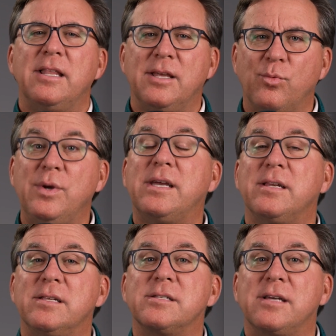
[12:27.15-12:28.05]
that we
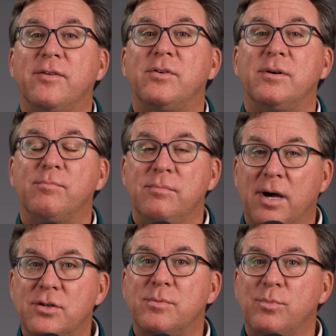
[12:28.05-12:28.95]
can discover
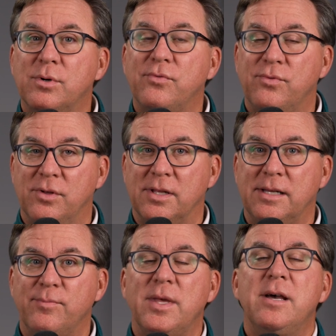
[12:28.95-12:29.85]
much more
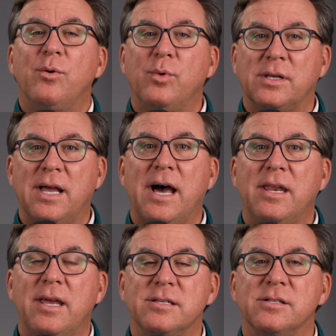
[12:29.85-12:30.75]
fully what God
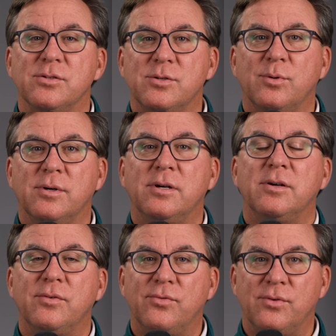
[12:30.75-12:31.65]
has in store
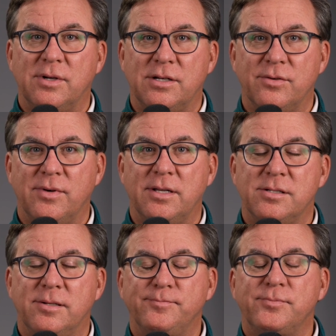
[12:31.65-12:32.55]
for each of us.